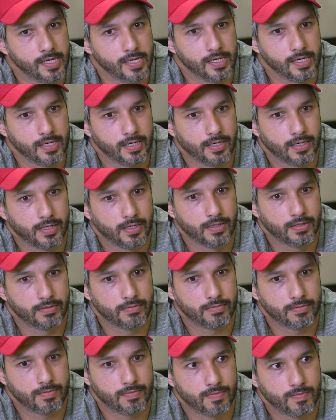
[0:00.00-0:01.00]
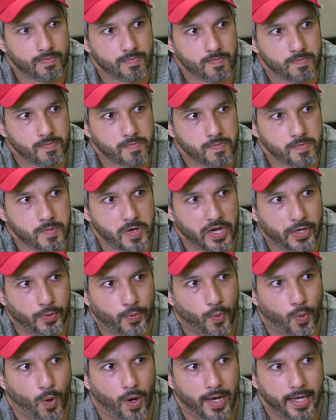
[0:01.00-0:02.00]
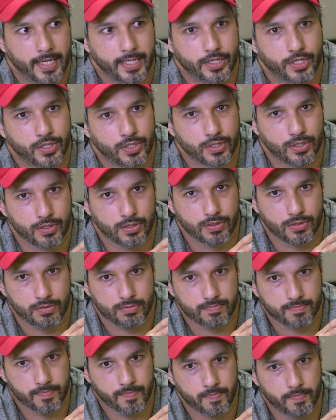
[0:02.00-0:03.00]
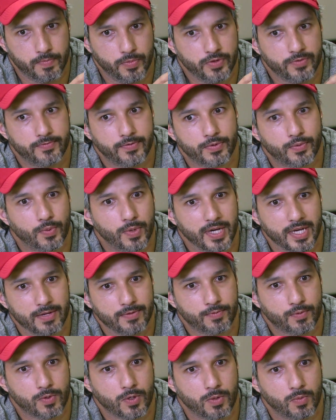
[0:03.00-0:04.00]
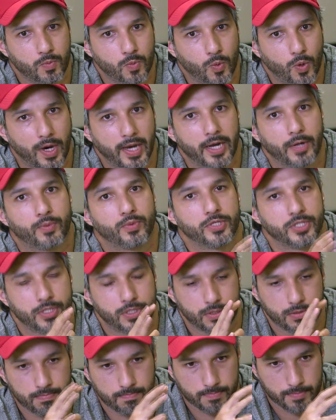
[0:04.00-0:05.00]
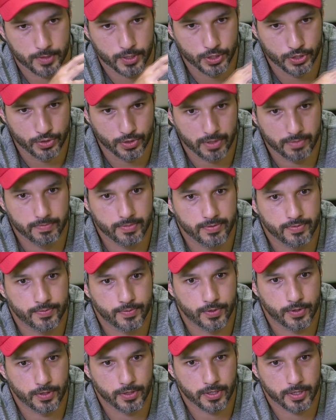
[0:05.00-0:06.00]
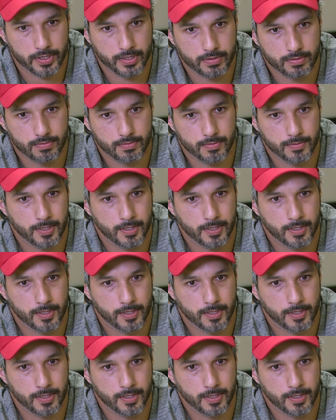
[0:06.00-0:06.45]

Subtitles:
and I wanted to move away from what I was doing before